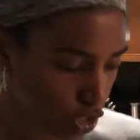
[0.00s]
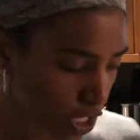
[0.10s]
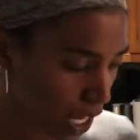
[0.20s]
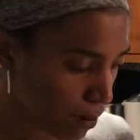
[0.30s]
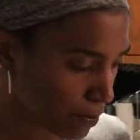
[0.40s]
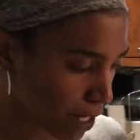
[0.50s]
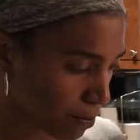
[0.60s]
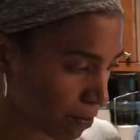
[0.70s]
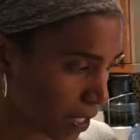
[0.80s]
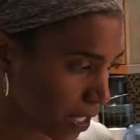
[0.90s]
chopped
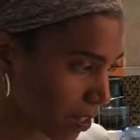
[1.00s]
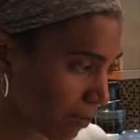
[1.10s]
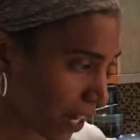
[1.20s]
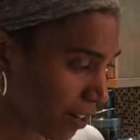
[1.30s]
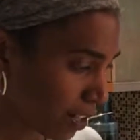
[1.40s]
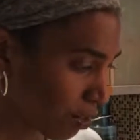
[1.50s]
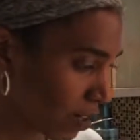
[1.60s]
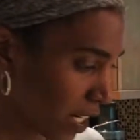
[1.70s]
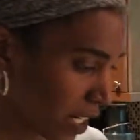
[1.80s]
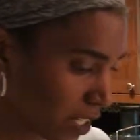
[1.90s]
up many of our
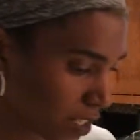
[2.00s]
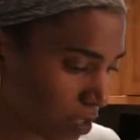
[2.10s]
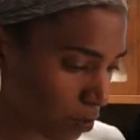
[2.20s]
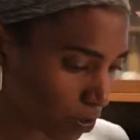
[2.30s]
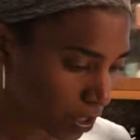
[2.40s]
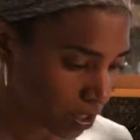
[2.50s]
ingredients. So